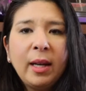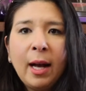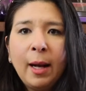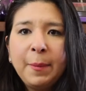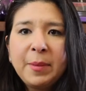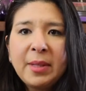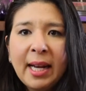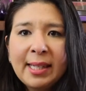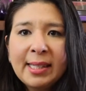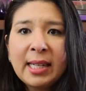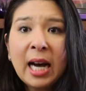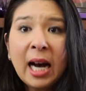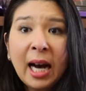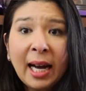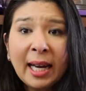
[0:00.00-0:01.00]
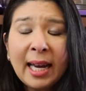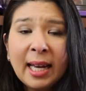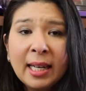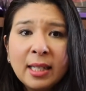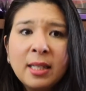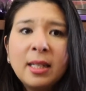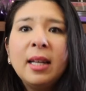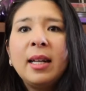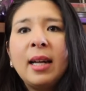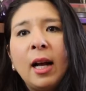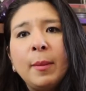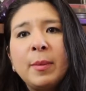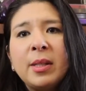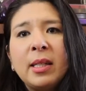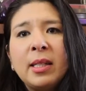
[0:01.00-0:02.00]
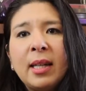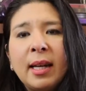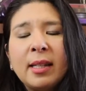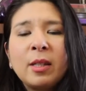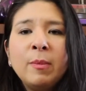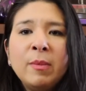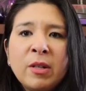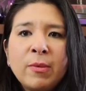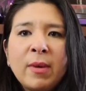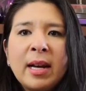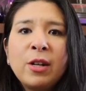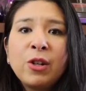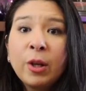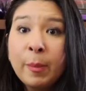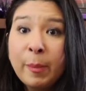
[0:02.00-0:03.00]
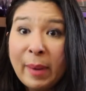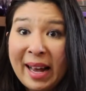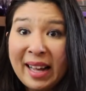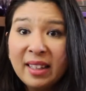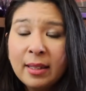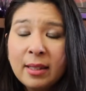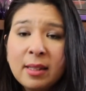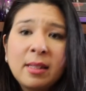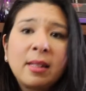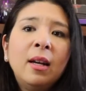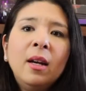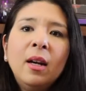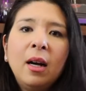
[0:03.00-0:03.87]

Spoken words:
help test high end. It helps to test mid-range and balance.